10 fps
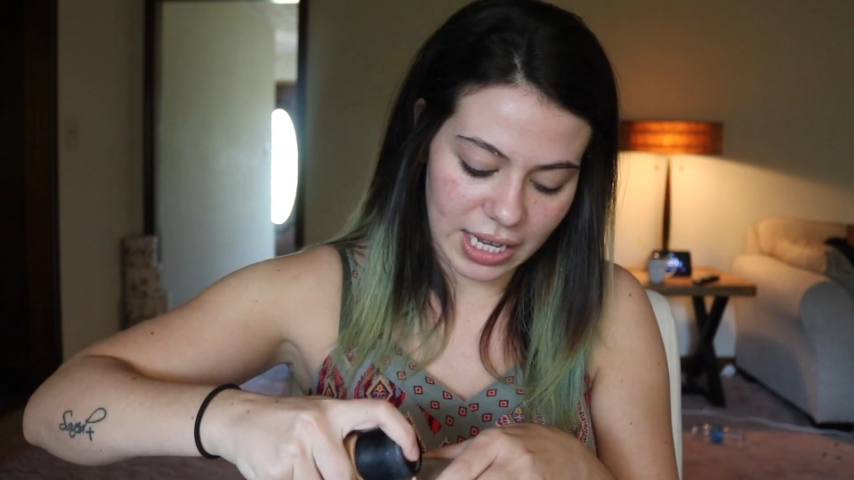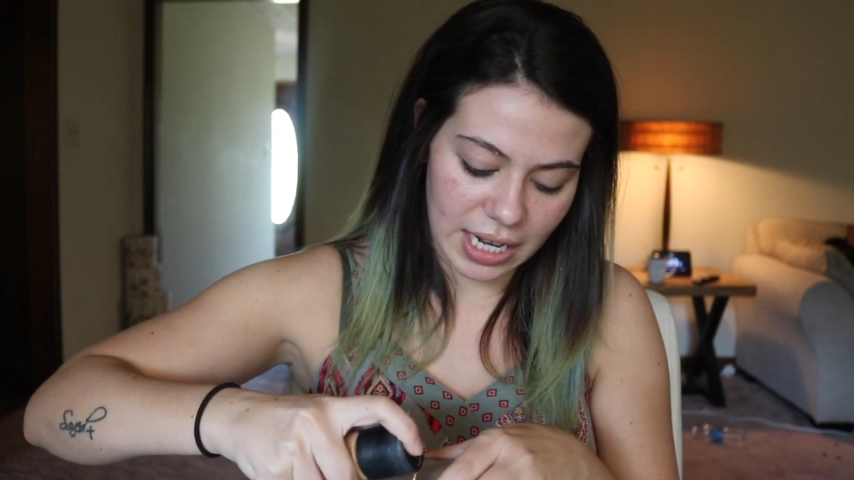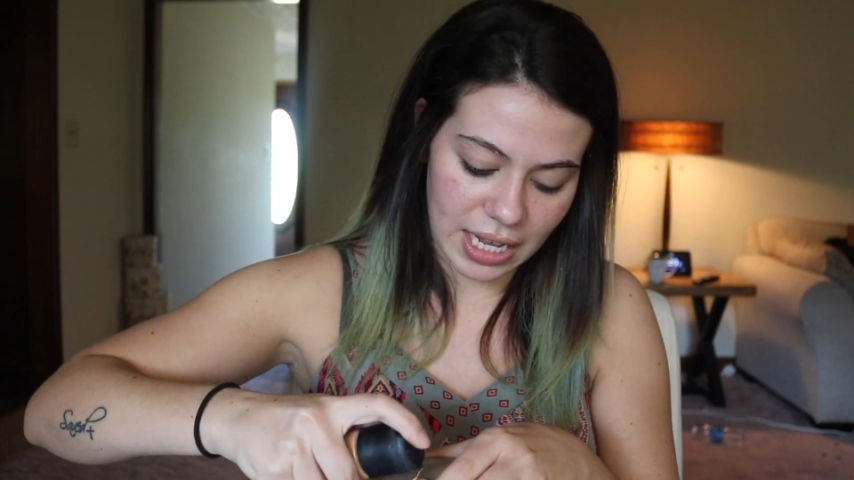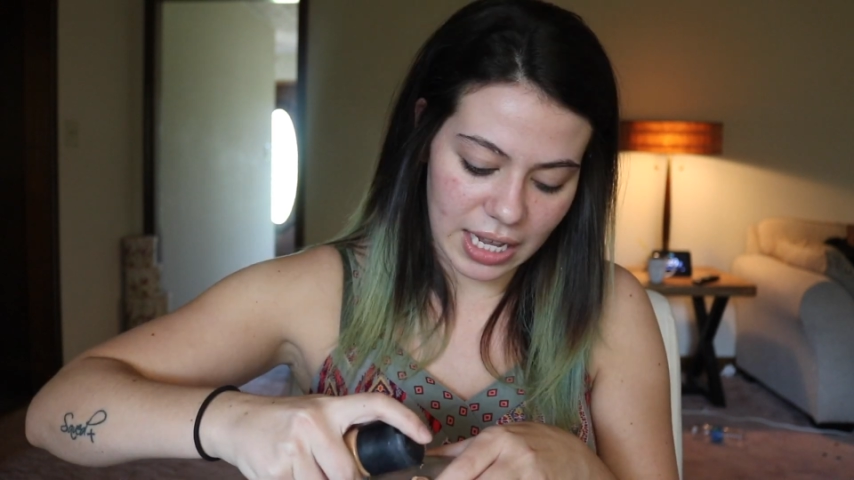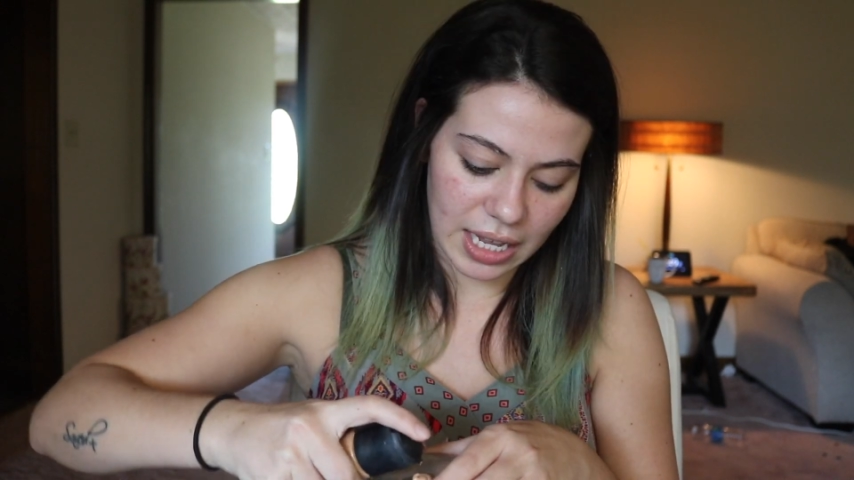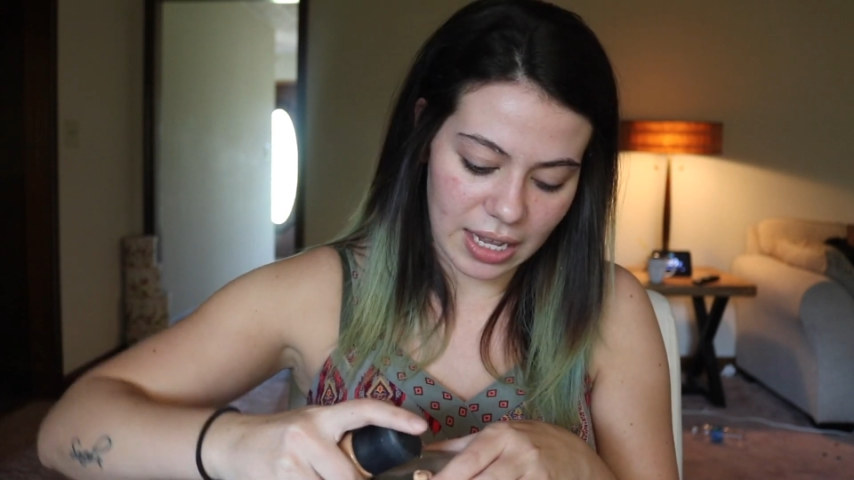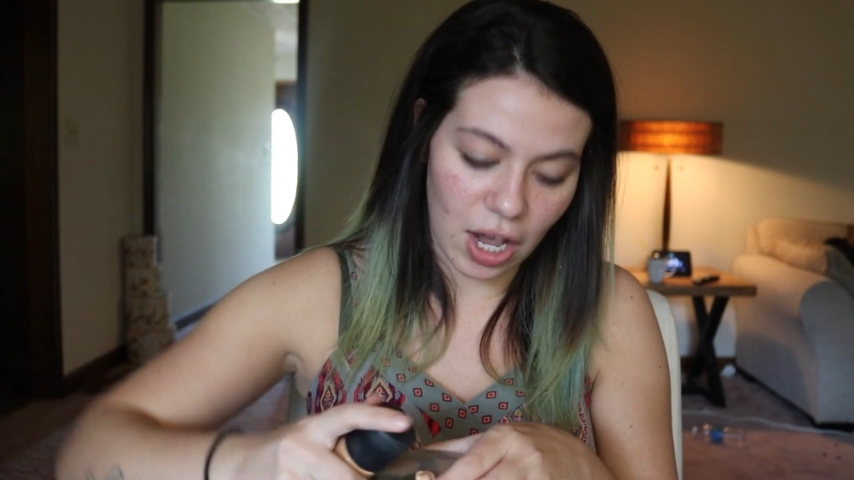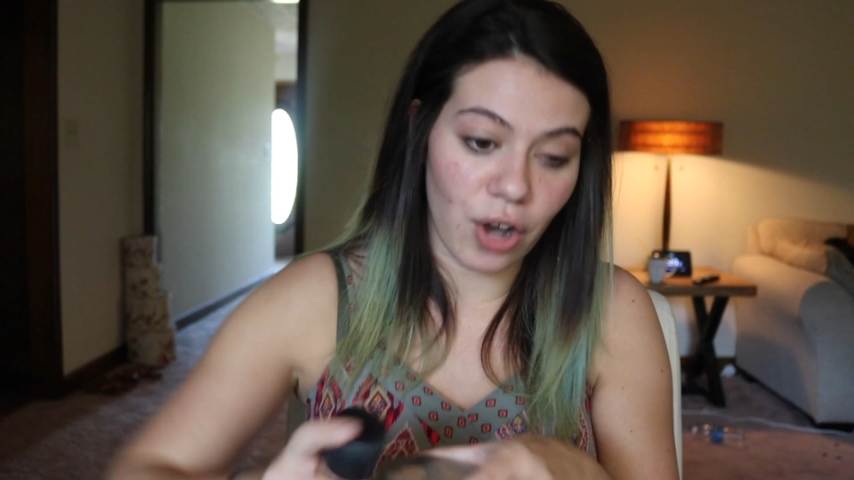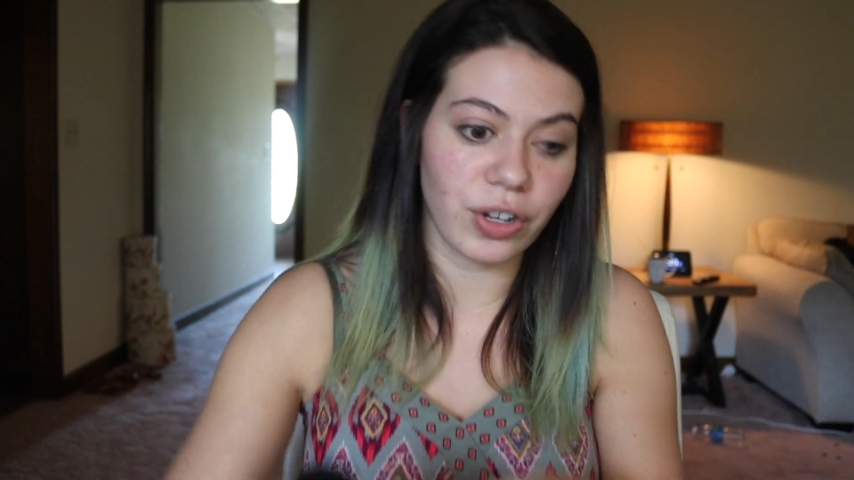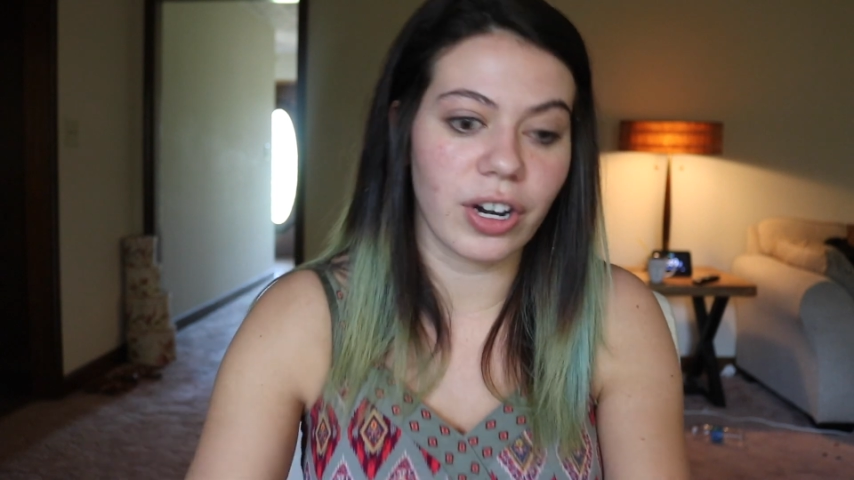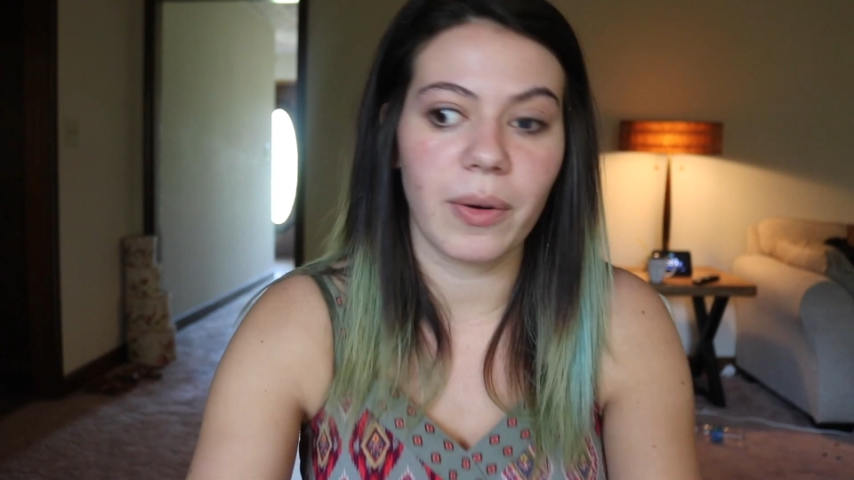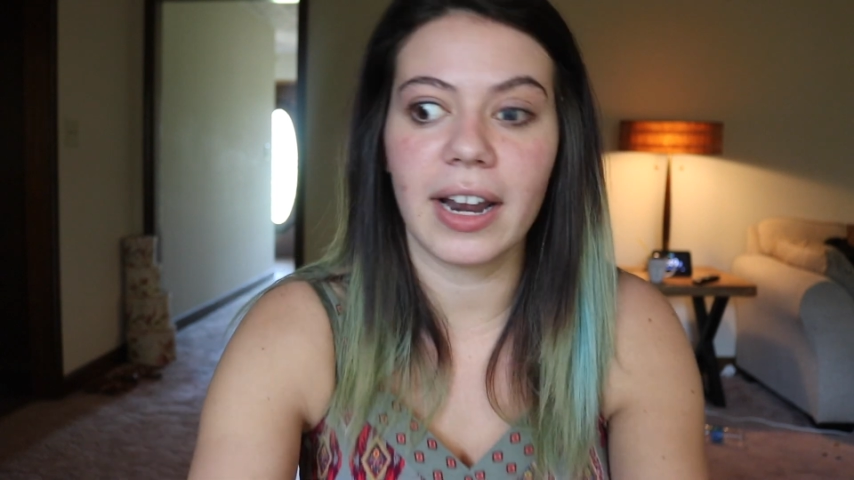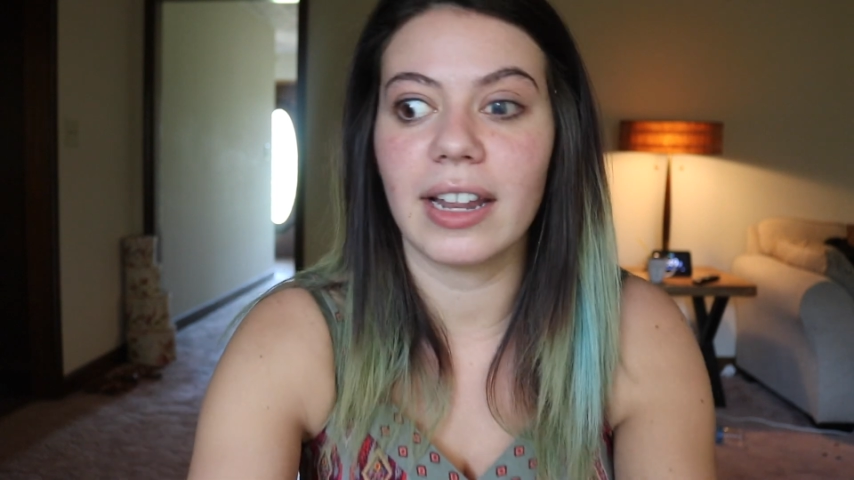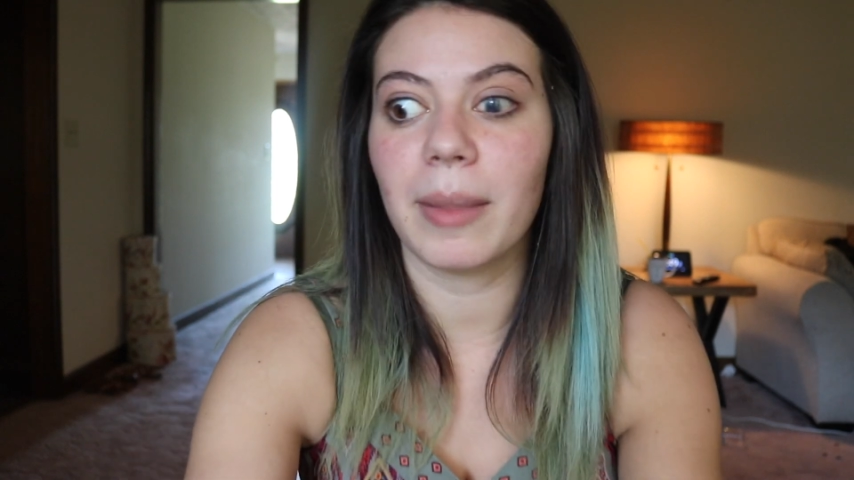gonna, oh, you know what?